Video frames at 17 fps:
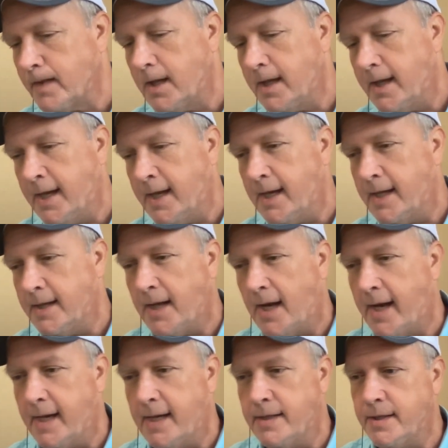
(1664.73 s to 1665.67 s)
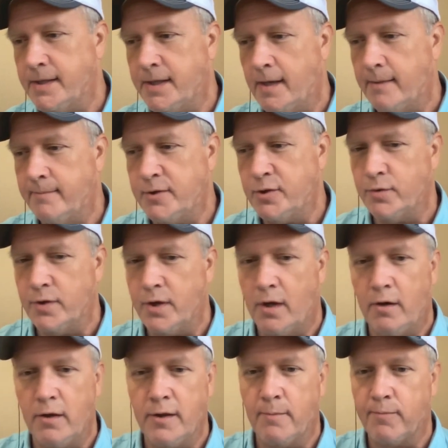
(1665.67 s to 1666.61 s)
and I ended up doing
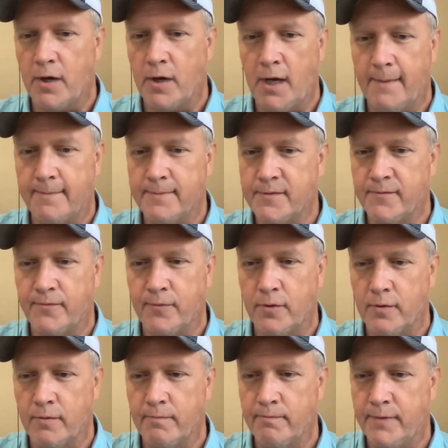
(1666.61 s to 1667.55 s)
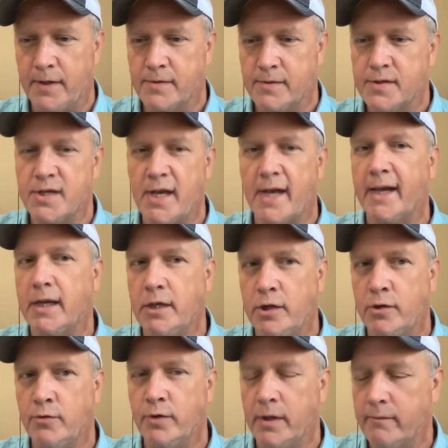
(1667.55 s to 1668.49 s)
all the props for their second
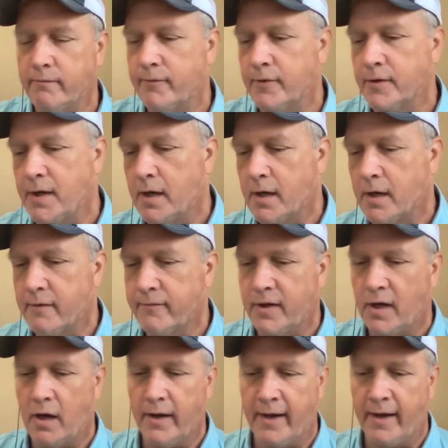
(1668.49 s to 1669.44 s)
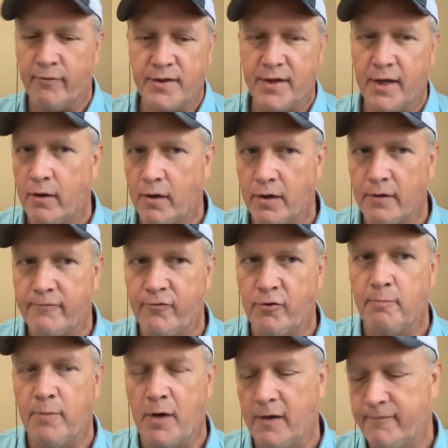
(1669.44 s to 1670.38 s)
unit photography, uh, everything on a
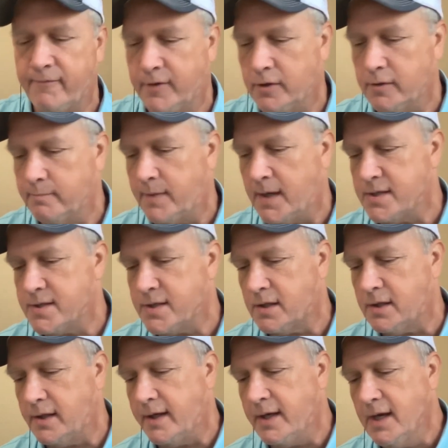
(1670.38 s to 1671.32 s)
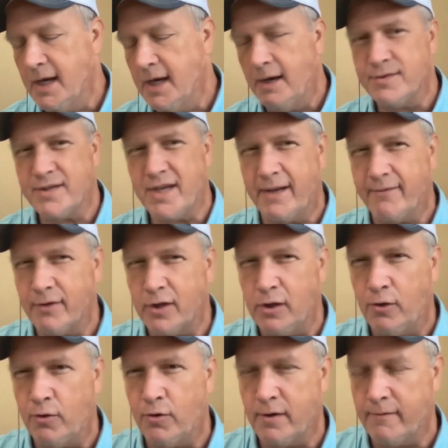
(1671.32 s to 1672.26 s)
football field, basically. I was kind of a
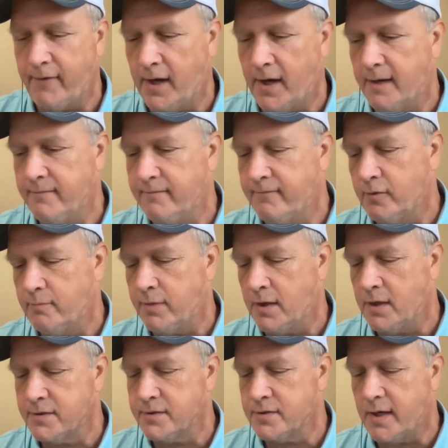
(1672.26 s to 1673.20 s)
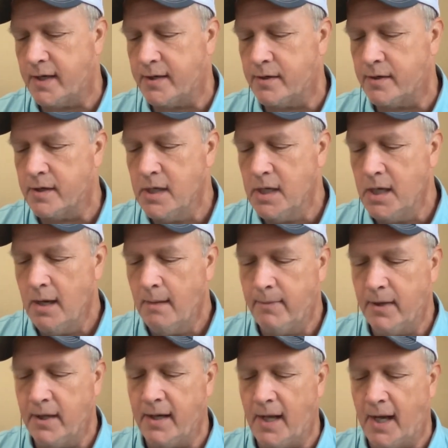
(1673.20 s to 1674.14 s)
glorified football trainer,
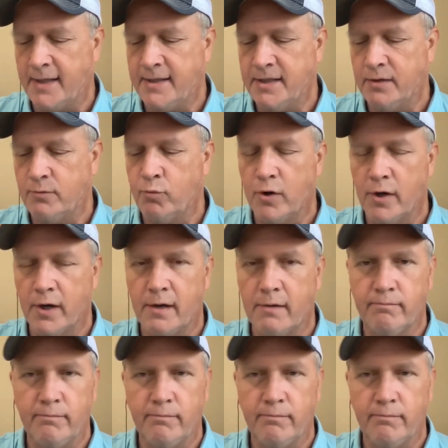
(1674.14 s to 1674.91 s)
but I did work